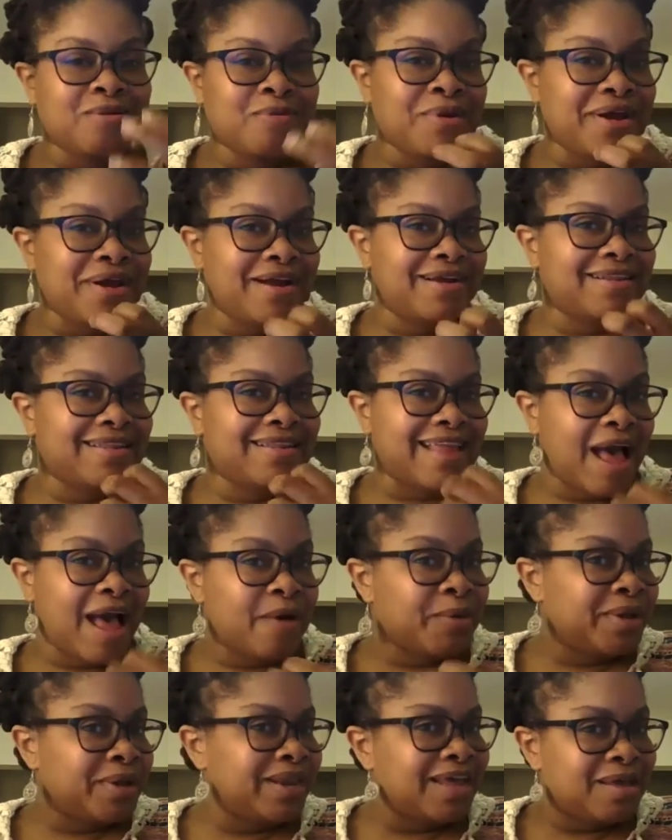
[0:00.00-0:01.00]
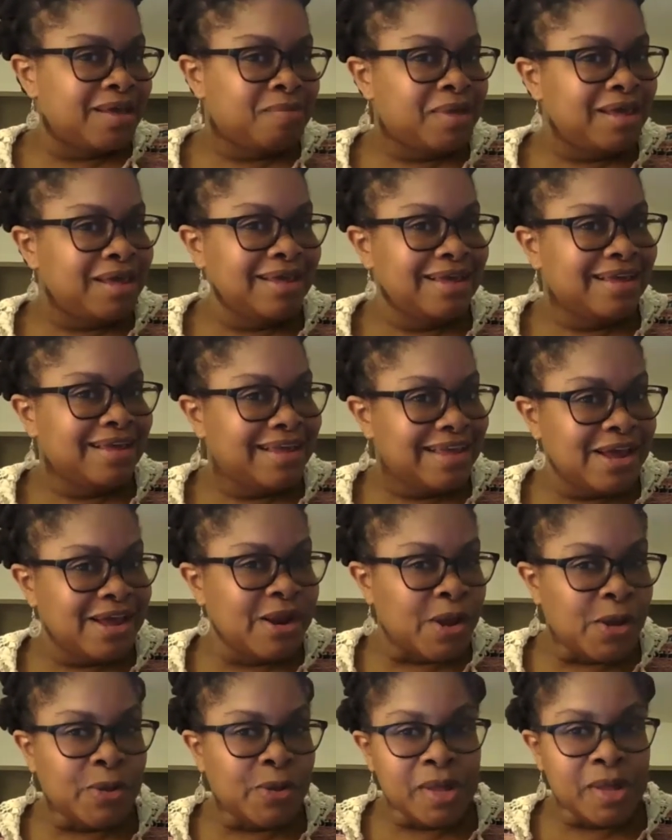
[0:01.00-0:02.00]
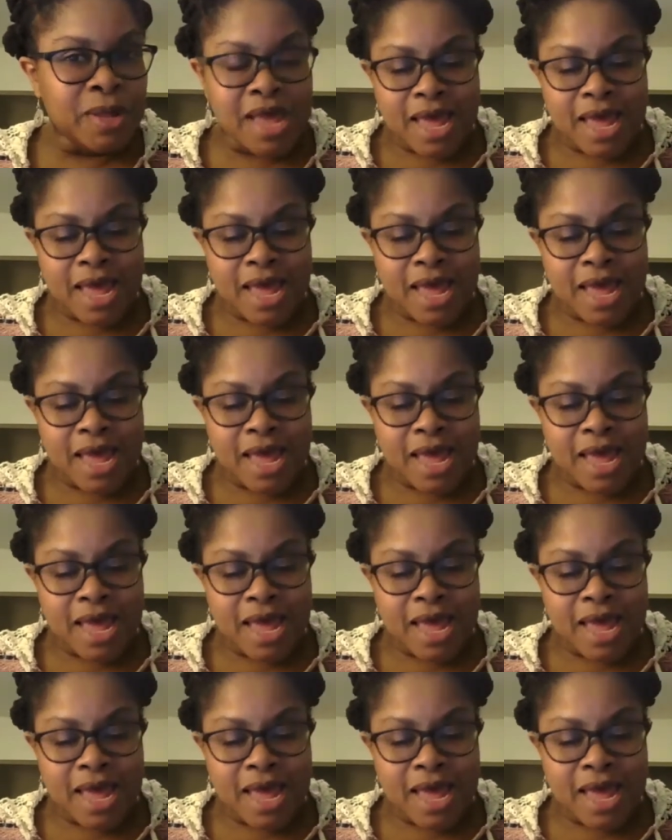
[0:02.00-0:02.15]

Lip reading: where that one hit me, you know?